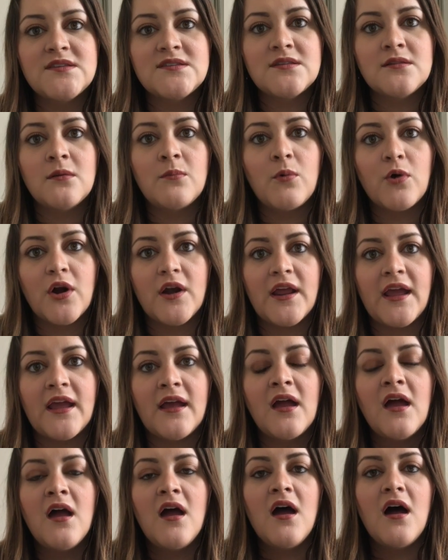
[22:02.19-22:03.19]
this in the
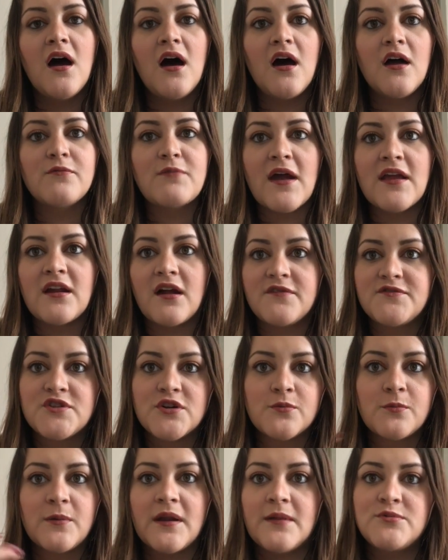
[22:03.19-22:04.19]
morning, uh, right
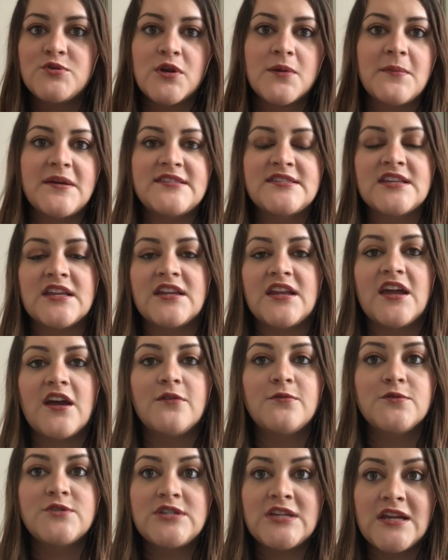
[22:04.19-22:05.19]
after when I'm doing my
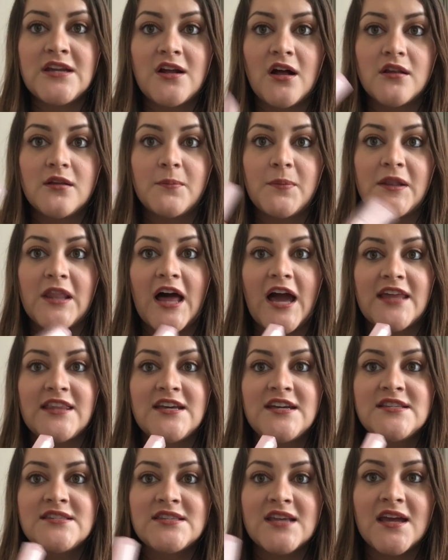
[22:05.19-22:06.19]
skincare routine, I'll apply
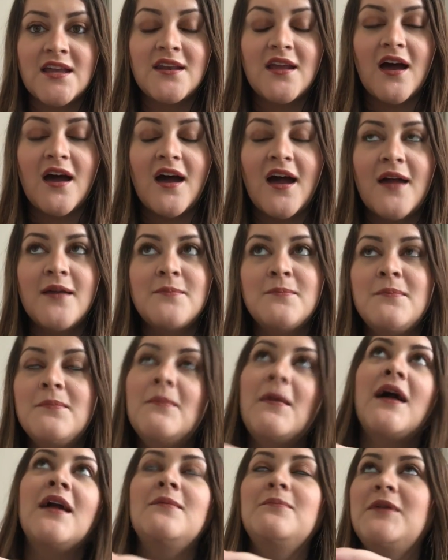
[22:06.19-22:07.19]
this. And I
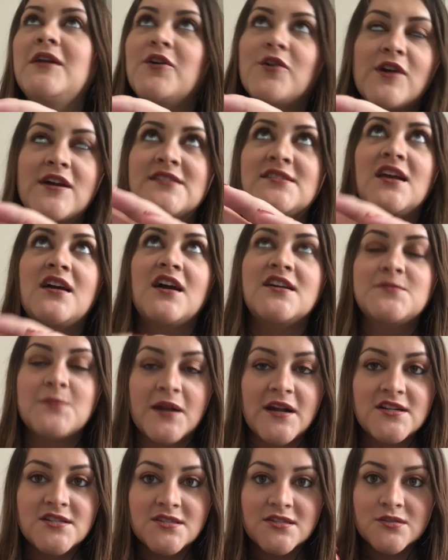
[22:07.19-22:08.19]
might be crazy, guys,
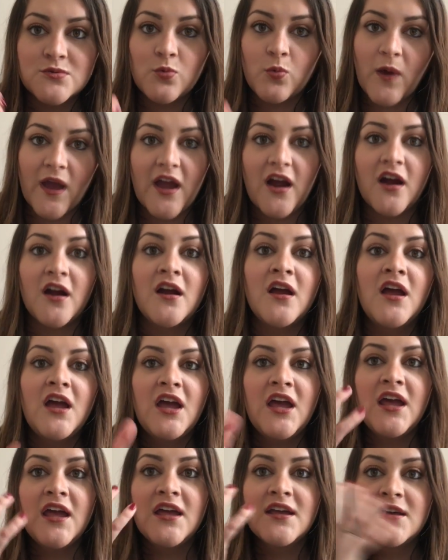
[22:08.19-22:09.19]
but I swear,
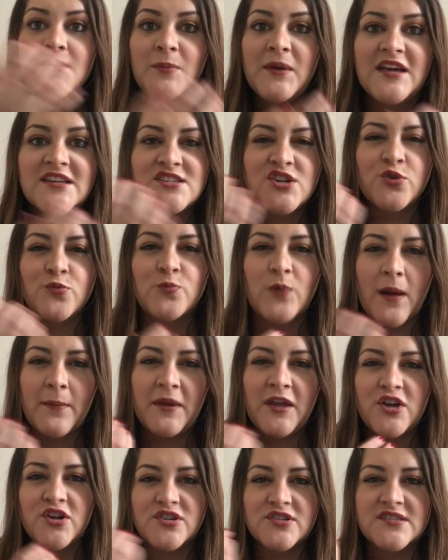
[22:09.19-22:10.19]
because you're
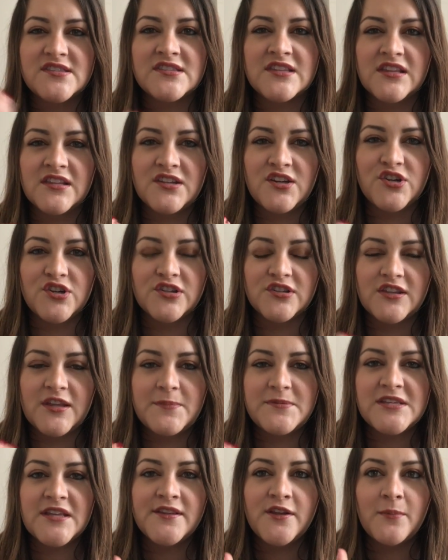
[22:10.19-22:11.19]
rubbing your, your
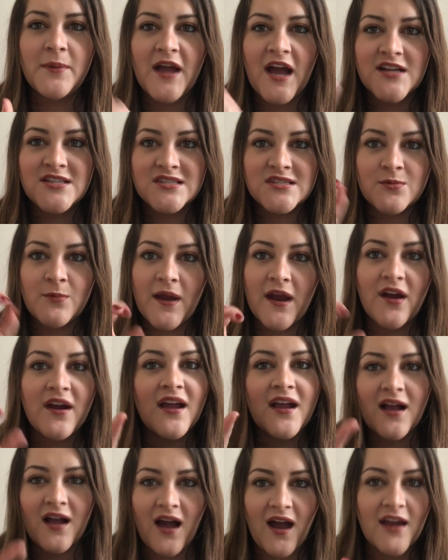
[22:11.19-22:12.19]
lips a little bit, I swear
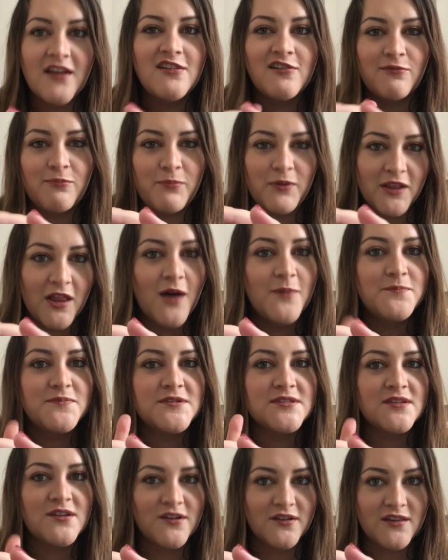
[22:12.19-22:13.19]
it kind of
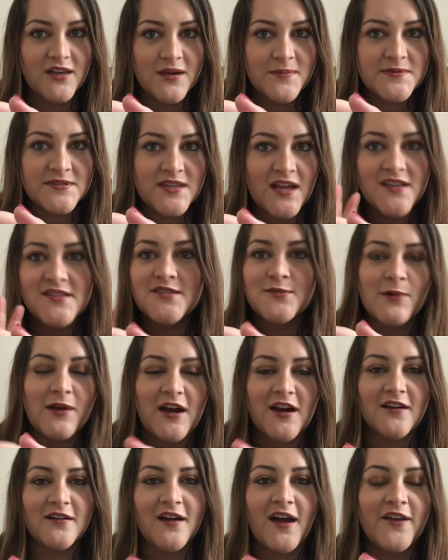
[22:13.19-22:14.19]
plumps your lips. I
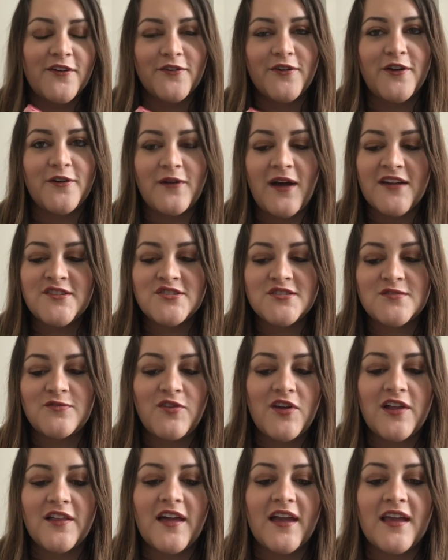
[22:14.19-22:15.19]
swear. I don't know. I just
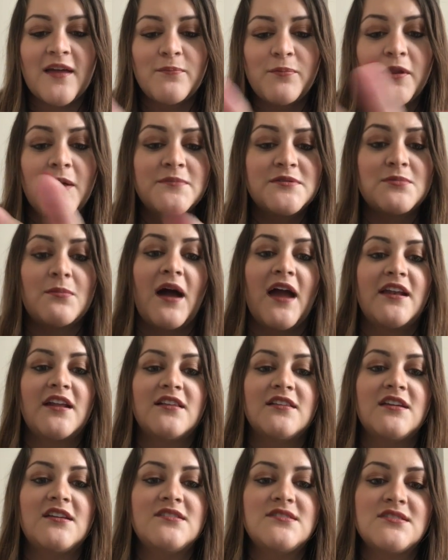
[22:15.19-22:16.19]
feel like it plumps mine
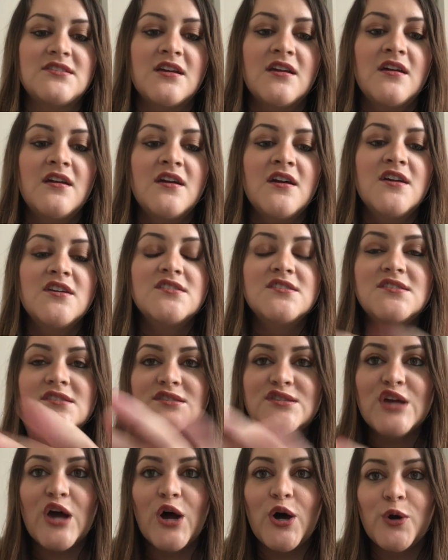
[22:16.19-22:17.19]
at least.
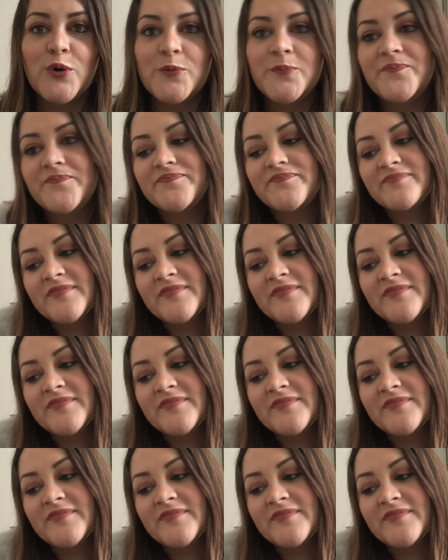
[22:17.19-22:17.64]
So